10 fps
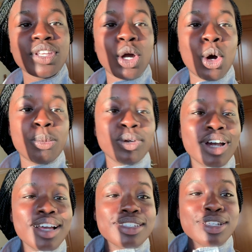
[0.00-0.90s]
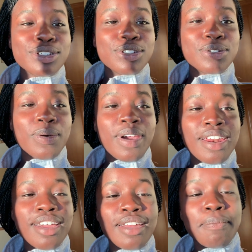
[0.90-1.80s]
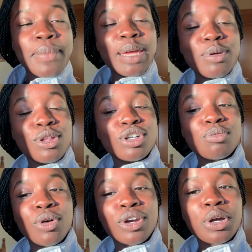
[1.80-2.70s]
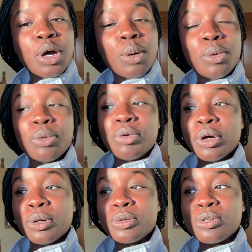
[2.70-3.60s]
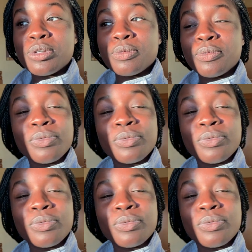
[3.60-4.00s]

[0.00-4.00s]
Hope you guys enjoyed it. Maybe there's more to come, who knows.